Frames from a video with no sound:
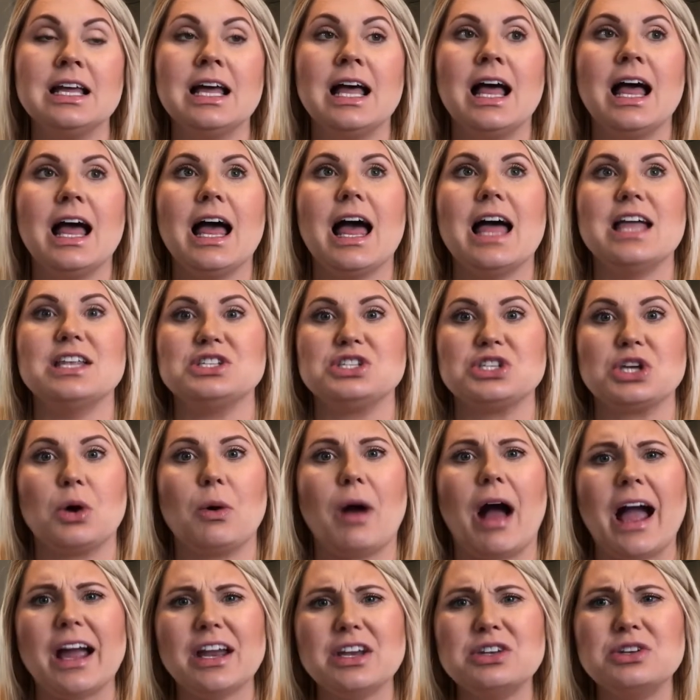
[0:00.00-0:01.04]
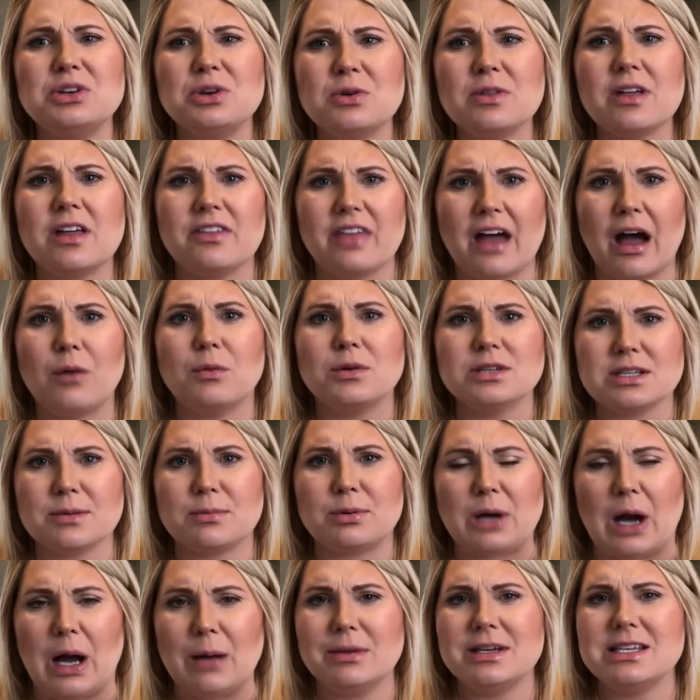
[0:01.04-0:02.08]
And so I knew that that was a
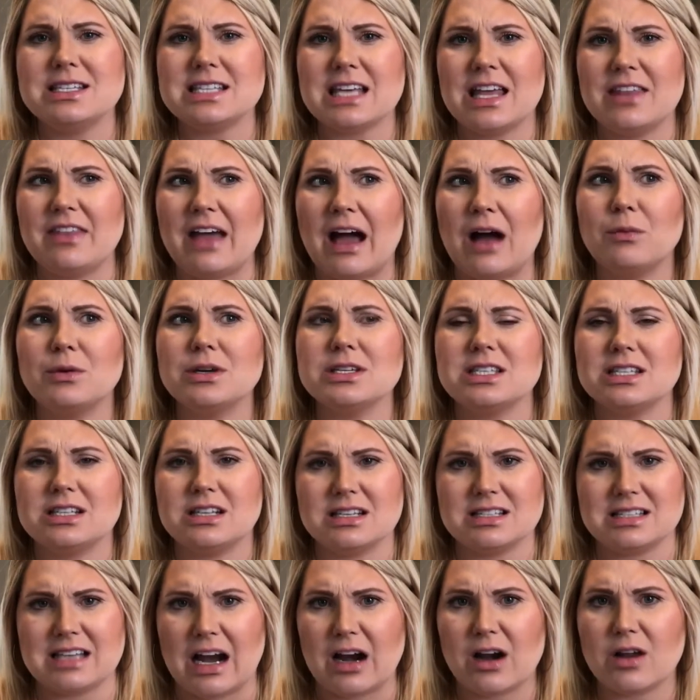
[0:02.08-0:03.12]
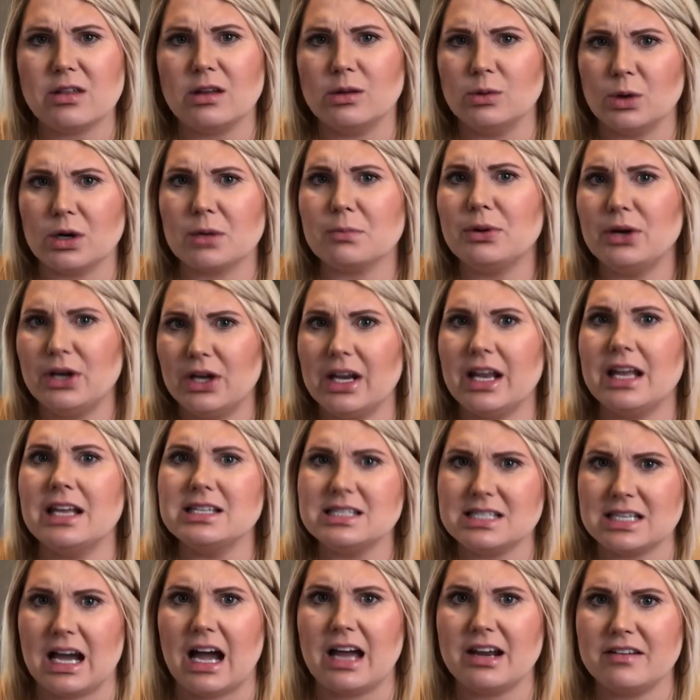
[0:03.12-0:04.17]
promise, and that was a desire the Lord put
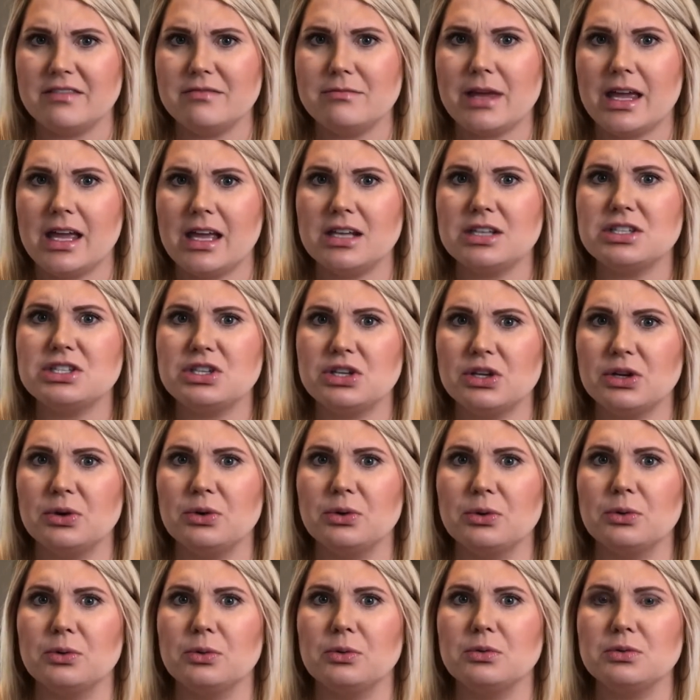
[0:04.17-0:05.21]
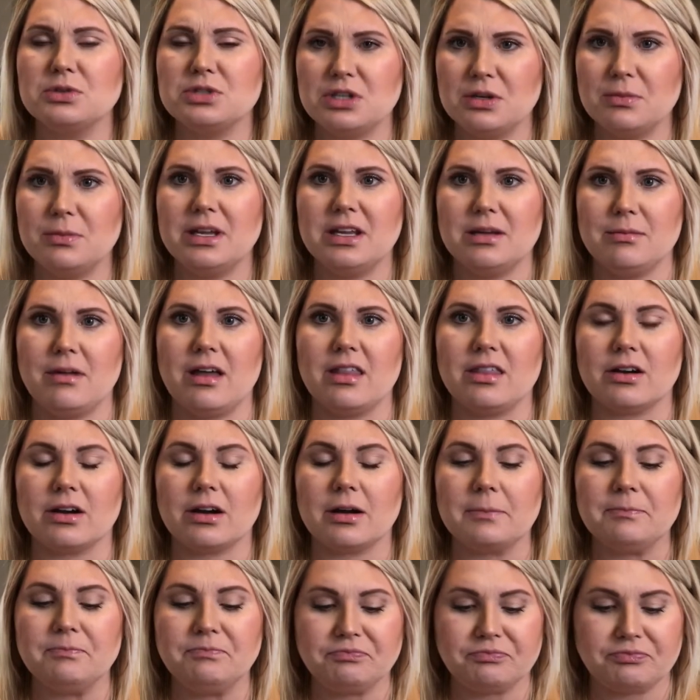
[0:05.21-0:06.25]
inside of me to be a mother.
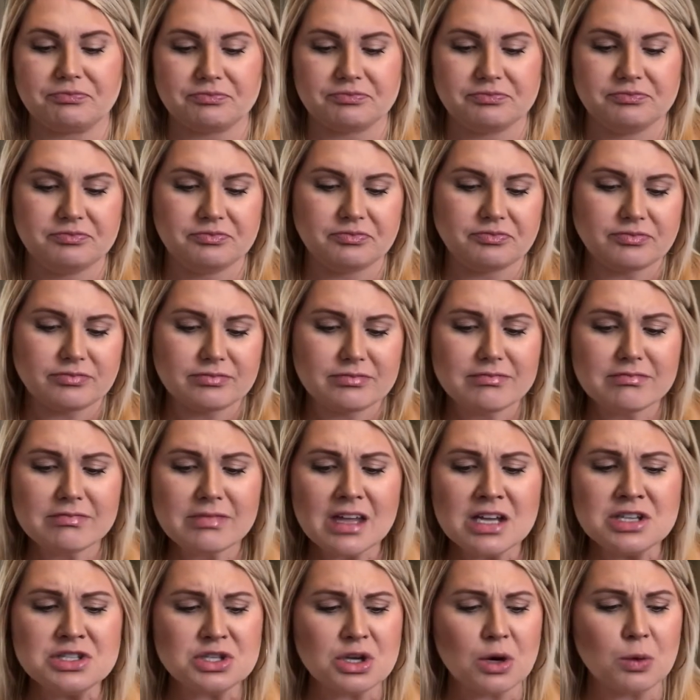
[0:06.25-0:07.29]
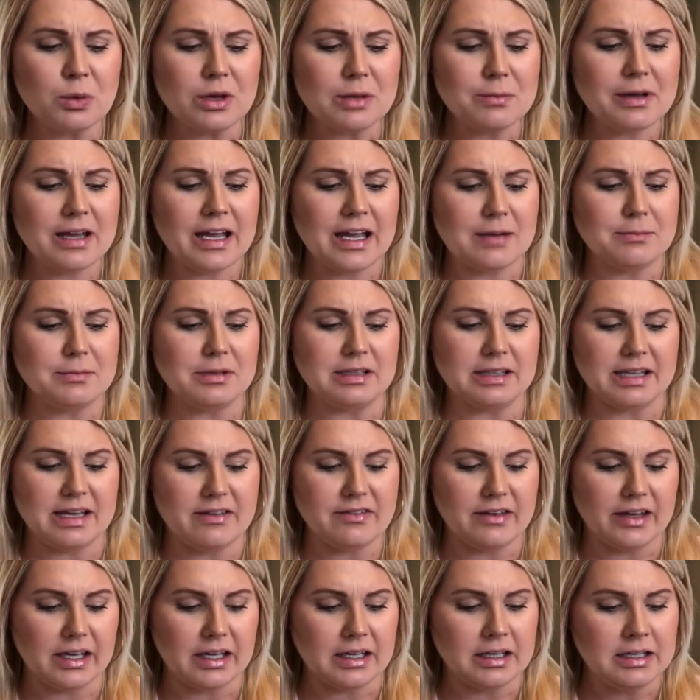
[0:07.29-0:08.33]
And so we began believing.